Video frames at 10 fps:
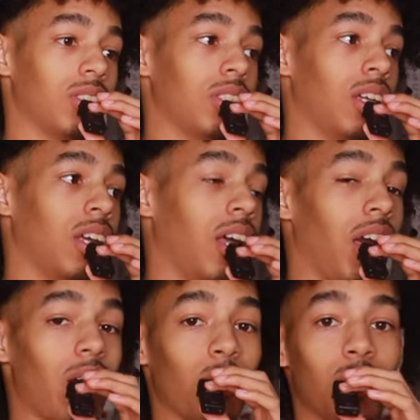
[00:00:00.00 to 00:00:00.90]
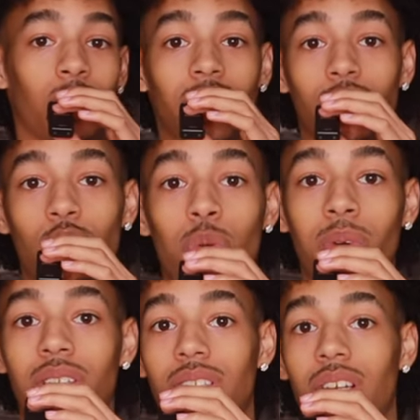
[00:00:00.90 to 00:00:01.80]
I don't want to waste too
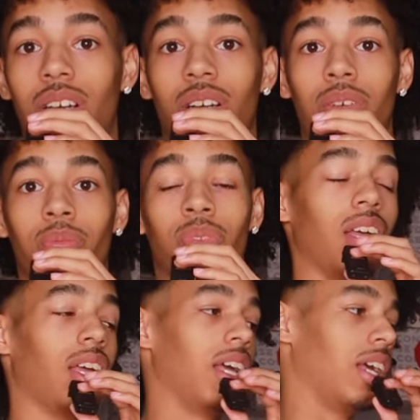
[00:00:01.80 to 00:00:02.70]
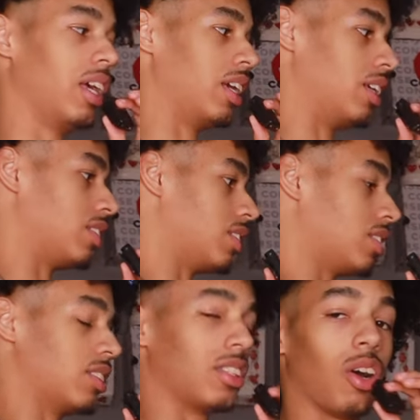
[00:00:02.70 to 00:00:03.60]
much time.
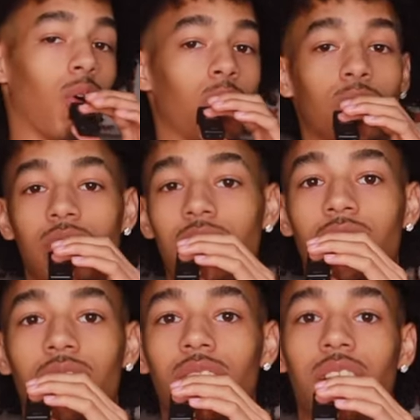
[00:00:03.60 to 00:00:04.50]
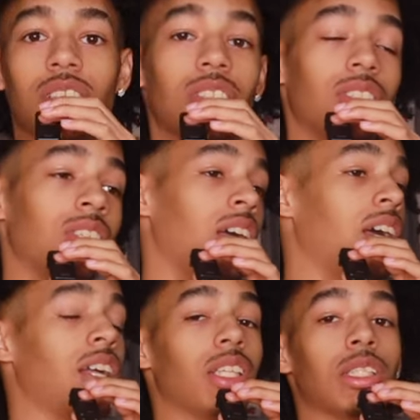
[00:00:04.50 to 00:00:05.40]
It's the whole sneaker collection.
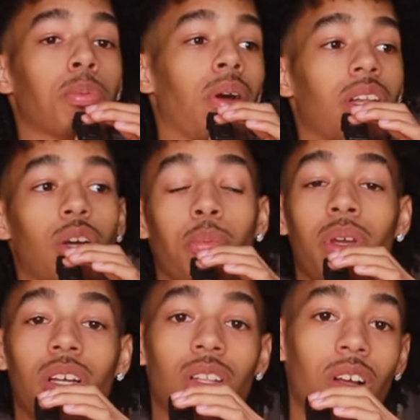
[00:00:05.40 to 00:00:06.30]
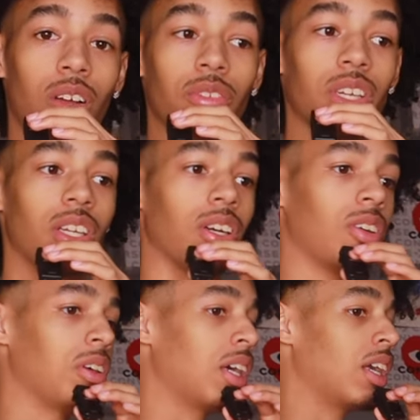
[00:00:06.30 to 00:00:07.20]
This probably gonna be a long video
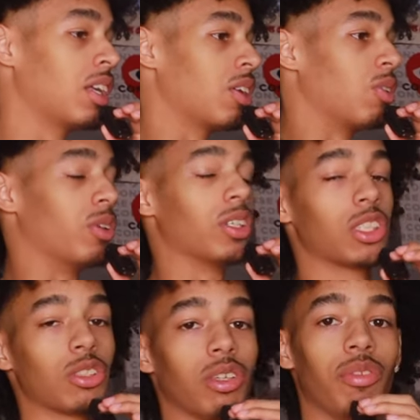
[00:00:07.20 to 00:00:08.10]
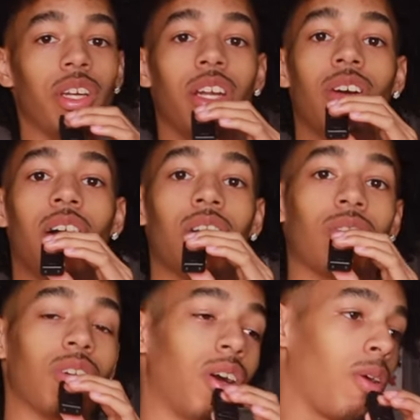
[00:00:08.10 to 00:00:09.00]
or a short video. I
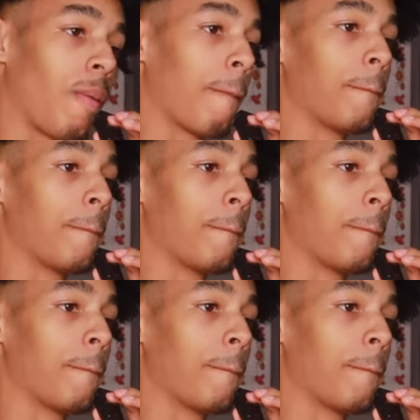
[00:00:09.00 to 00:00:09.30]
don't know.